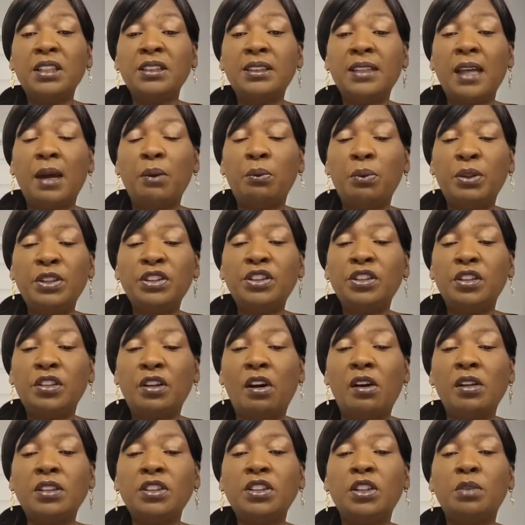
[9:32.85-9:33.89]
is that we should
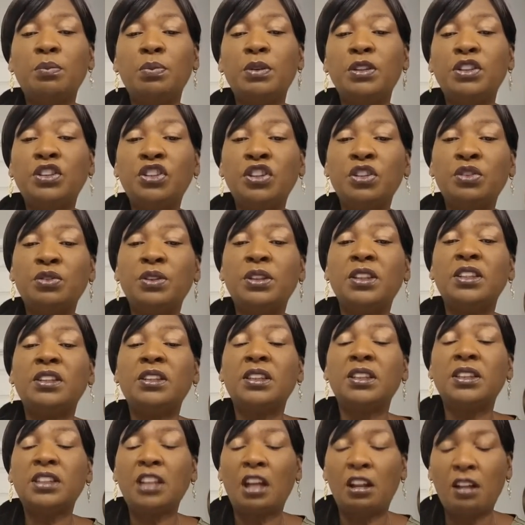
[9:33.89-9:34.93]
also be choosing
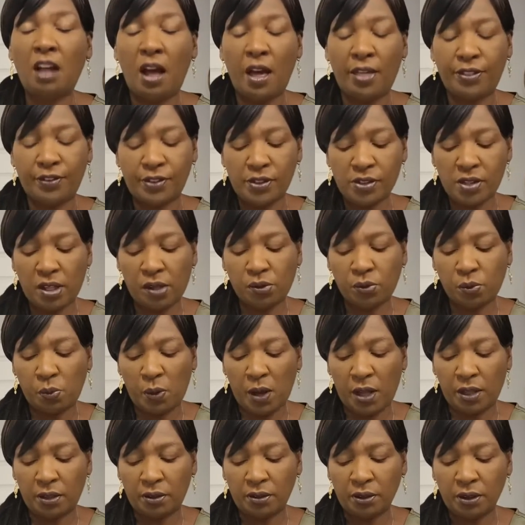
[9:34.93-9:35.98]
to tell others as
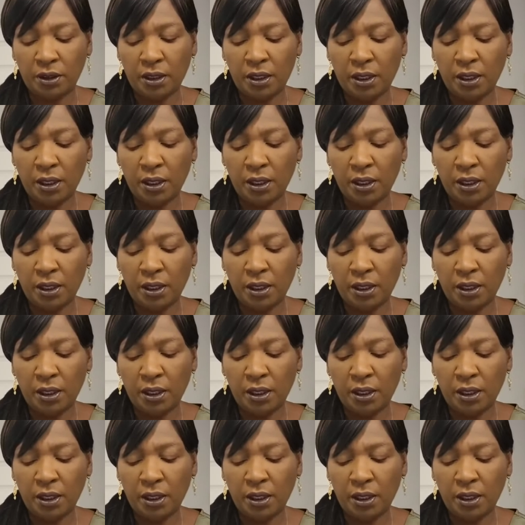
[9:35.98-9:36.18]
well.